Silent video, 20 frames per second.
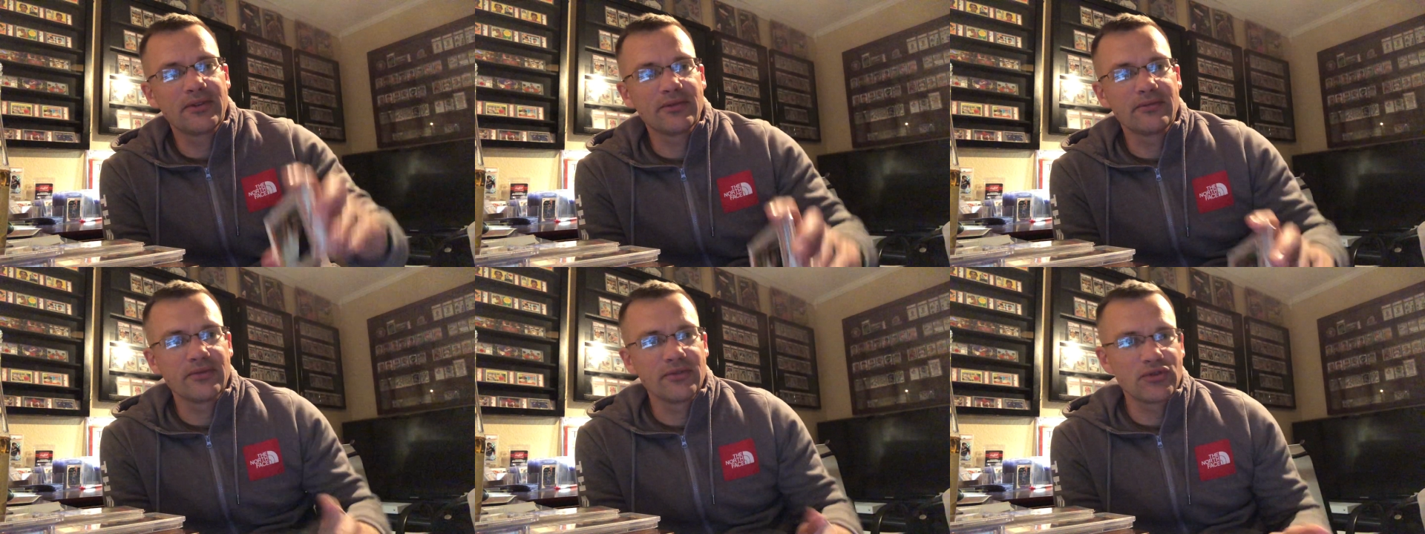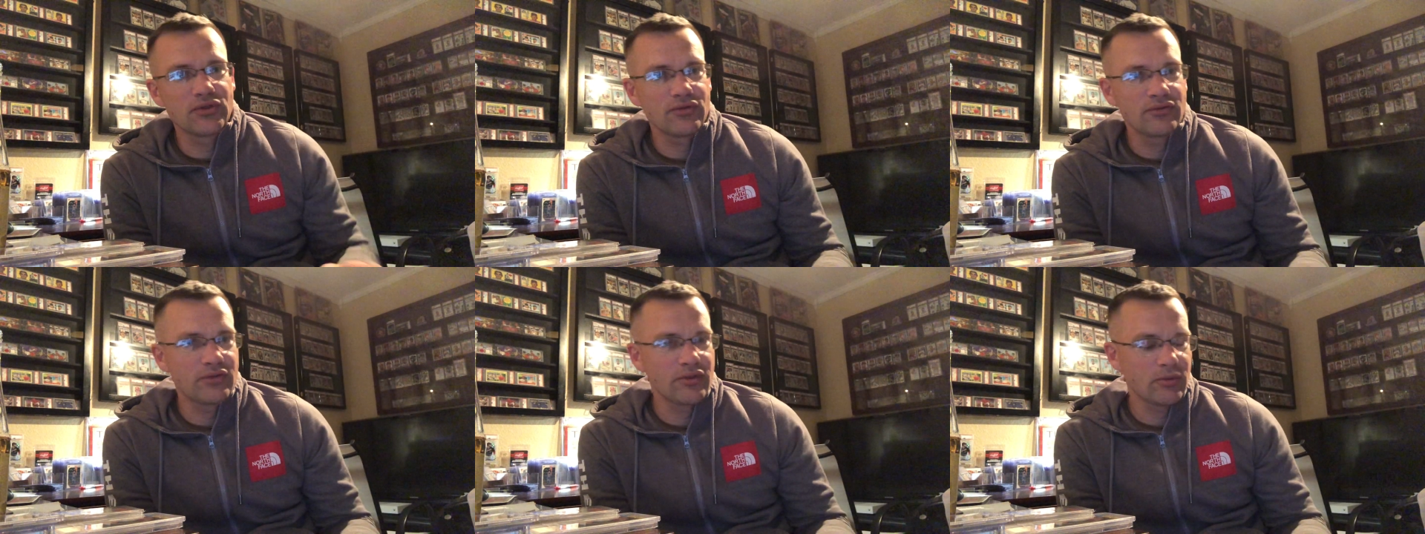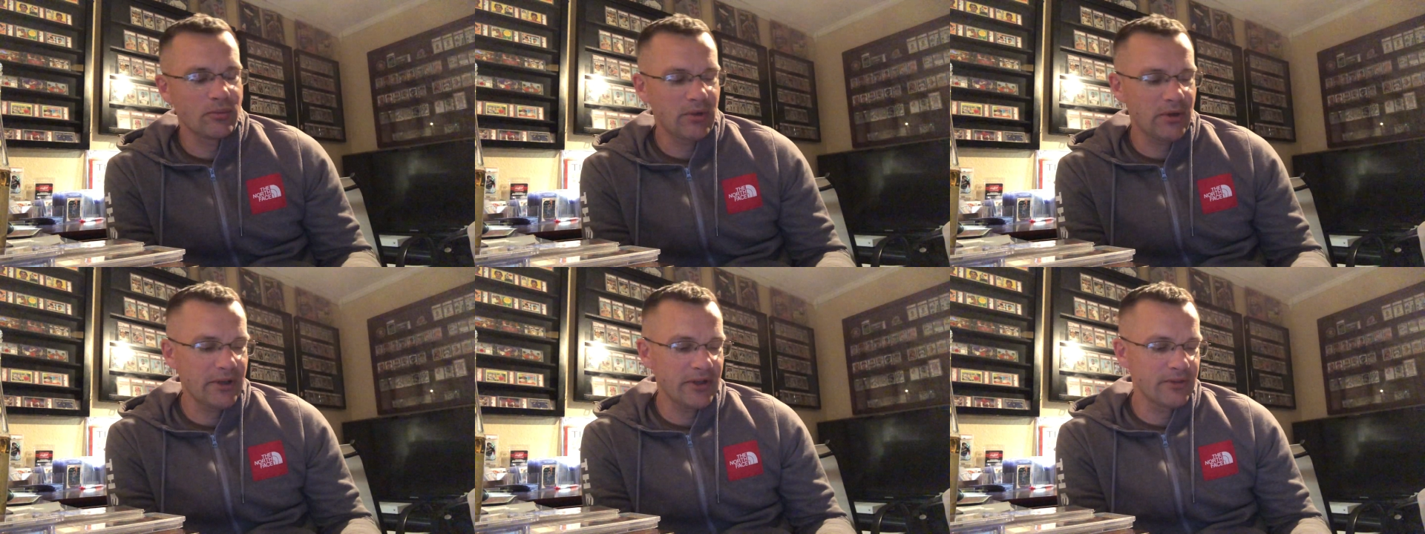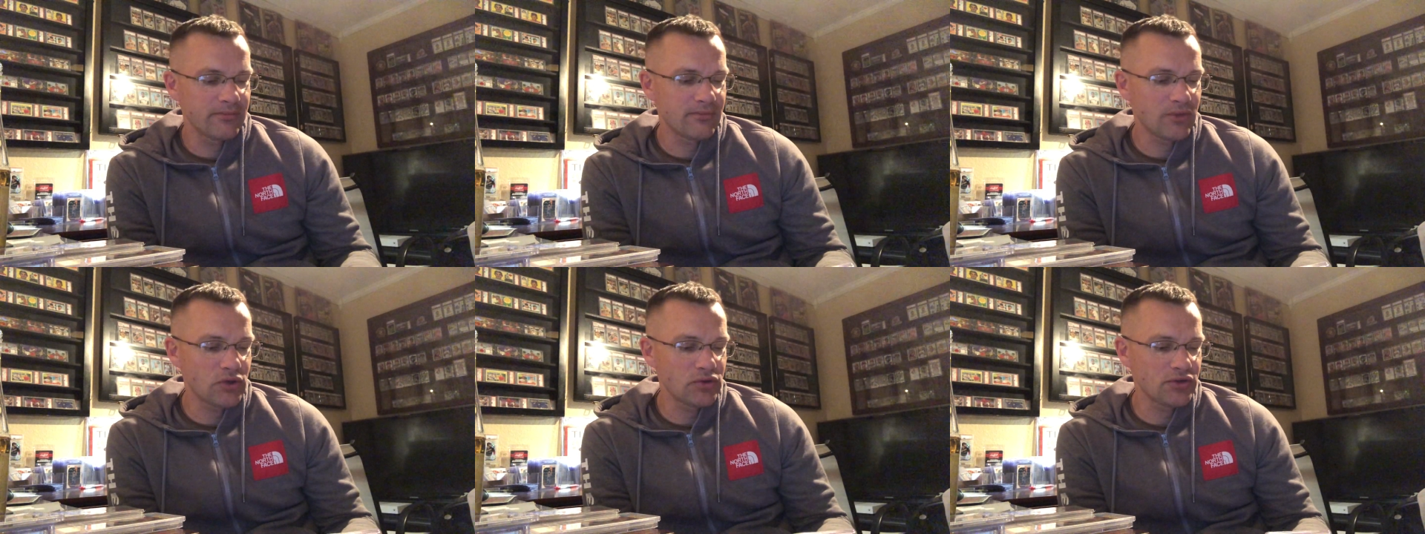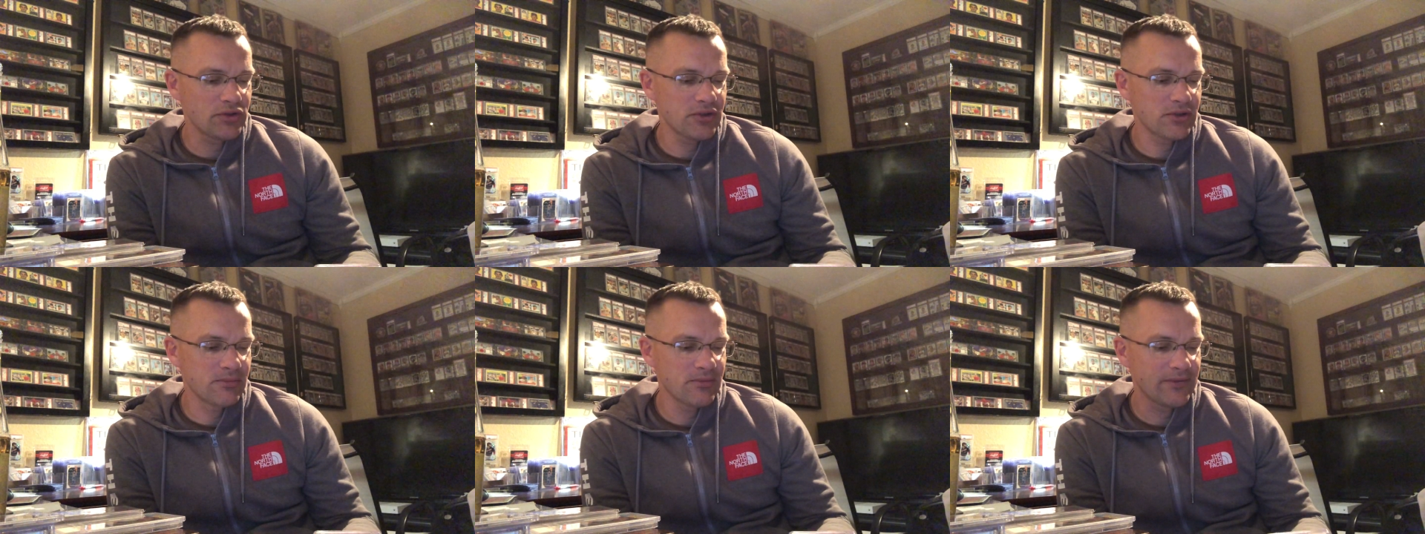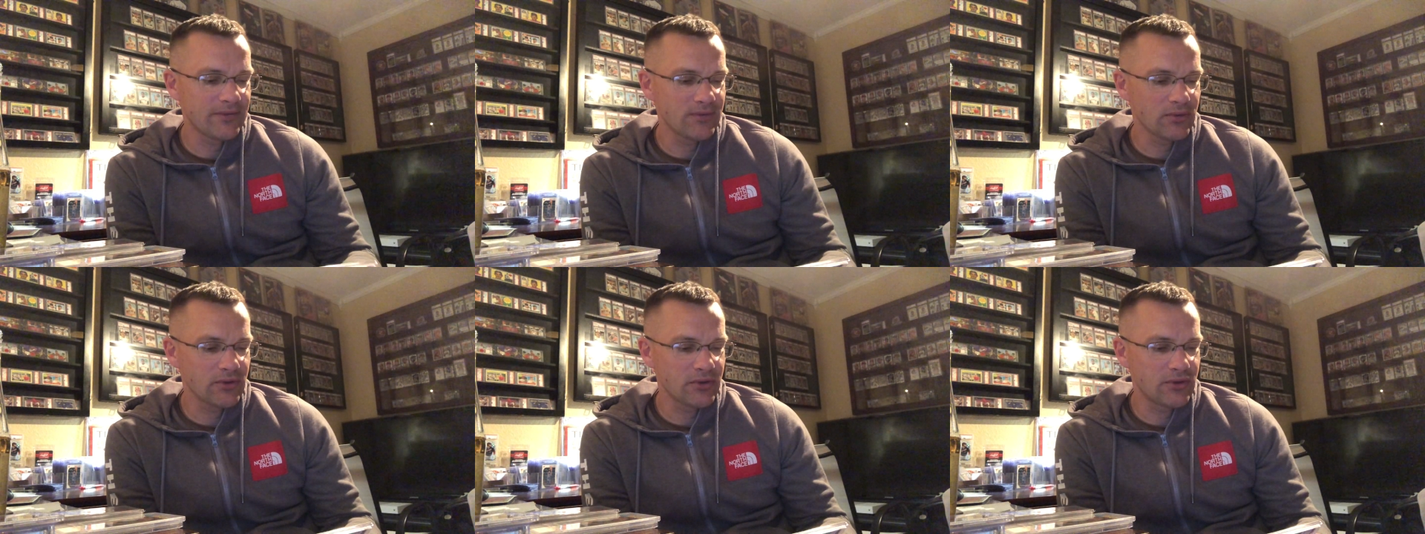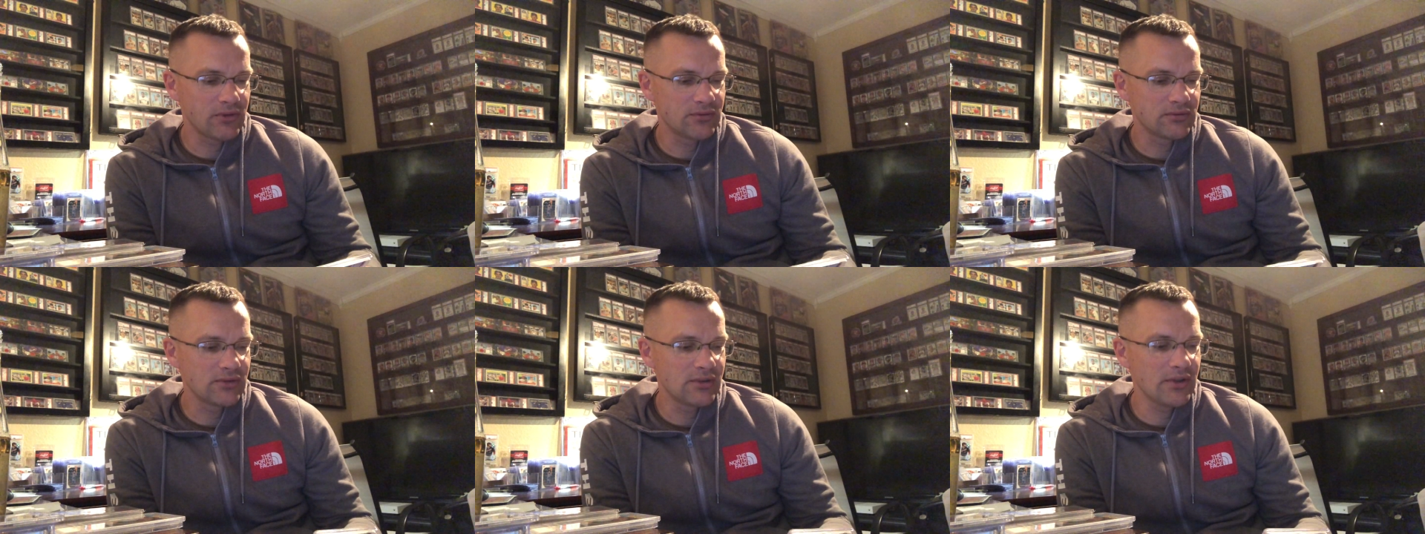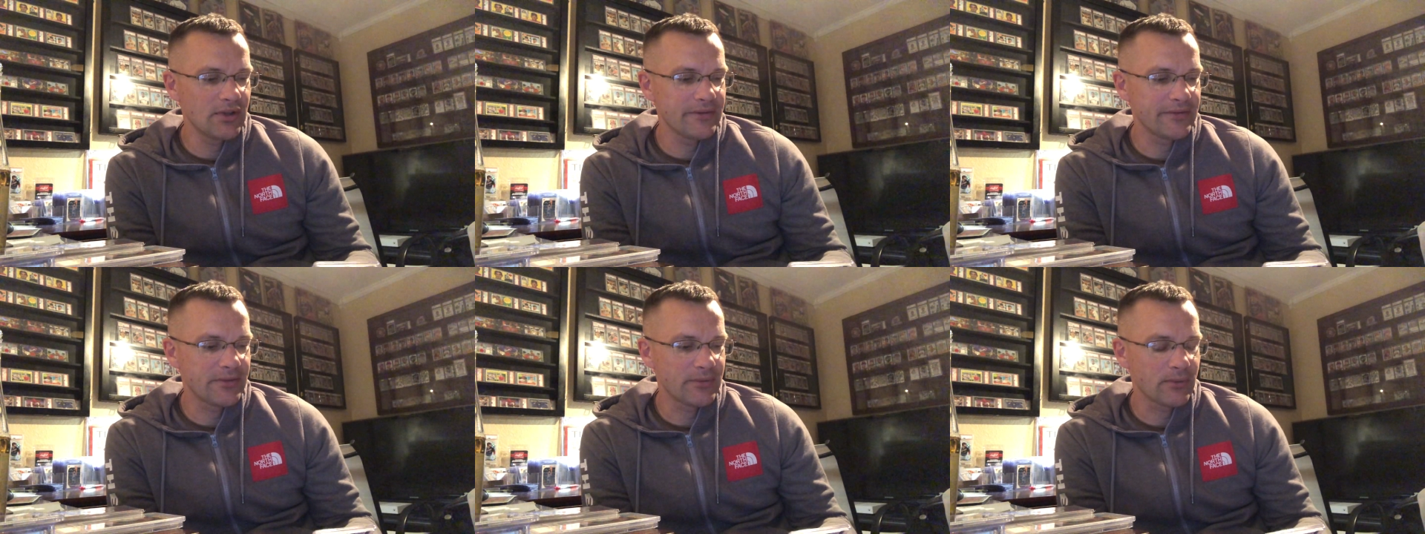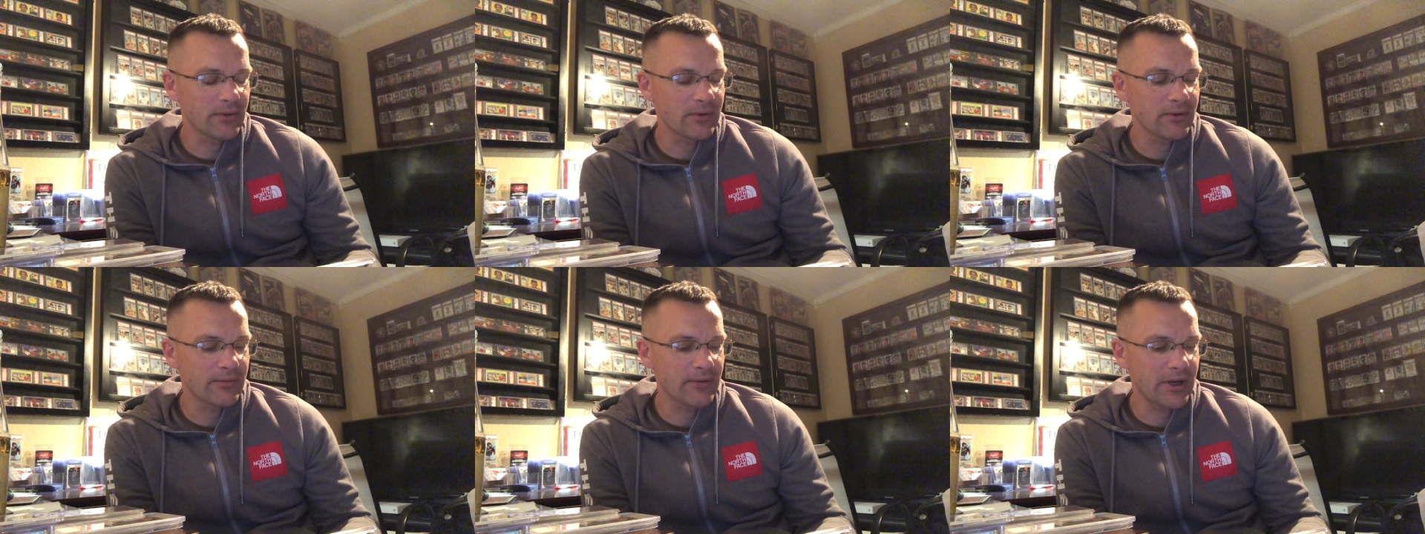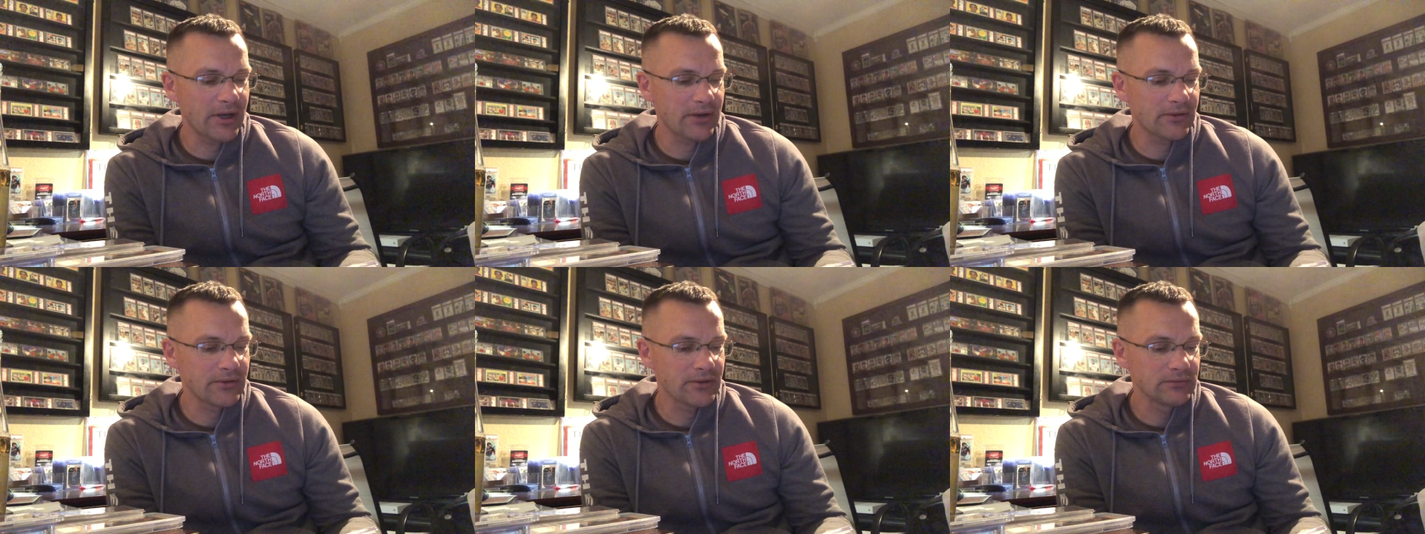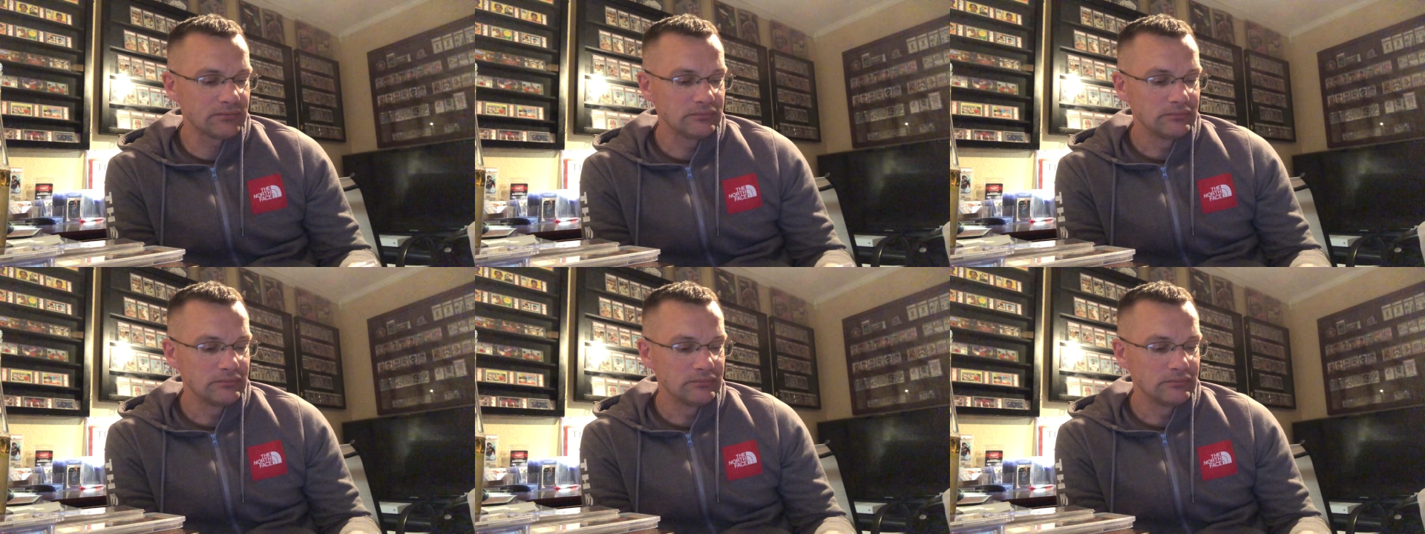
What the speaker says: and Rizzuto played mostly before Gold Gloves were around,